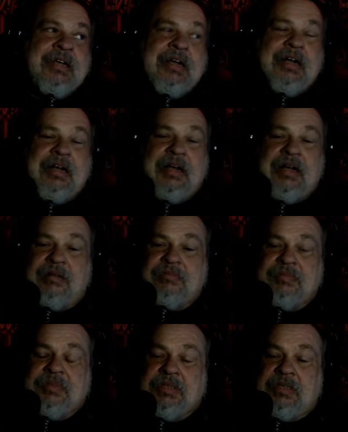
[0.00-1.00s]

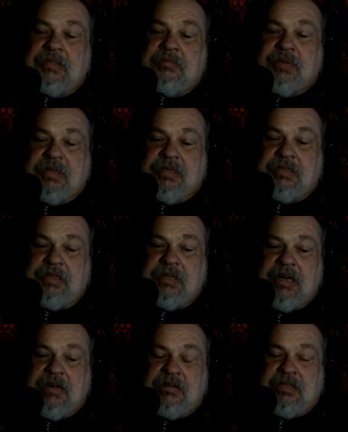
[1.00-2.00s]
But you
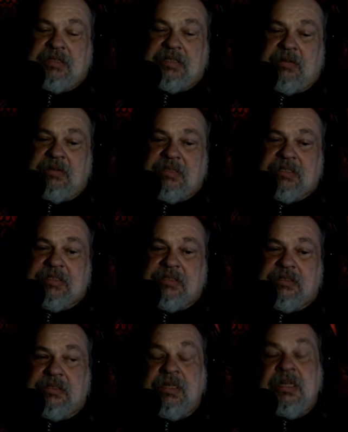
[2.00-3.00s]
know, it's always
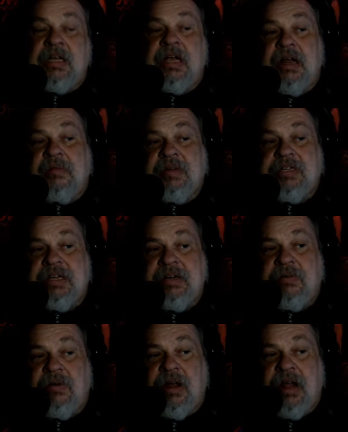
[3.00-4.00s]
cool. And I'm gonna tell you
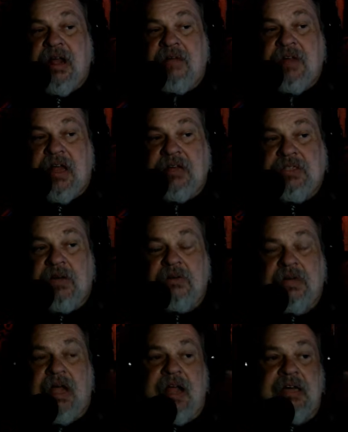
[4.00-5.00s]
what,
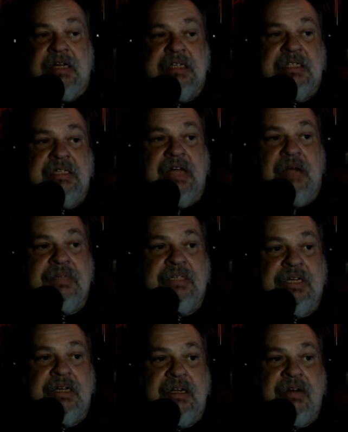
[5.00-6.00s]
hey, listen, I'm gonna
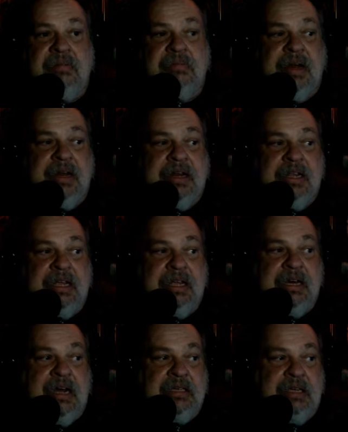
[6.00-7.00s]
tell everybody
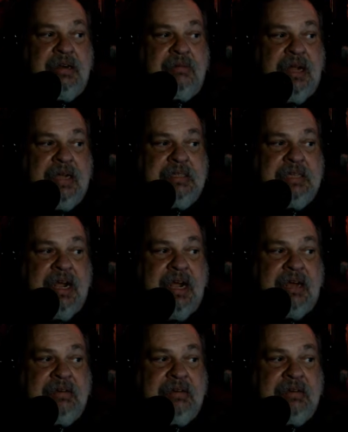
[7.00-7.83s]
again. I told them last night,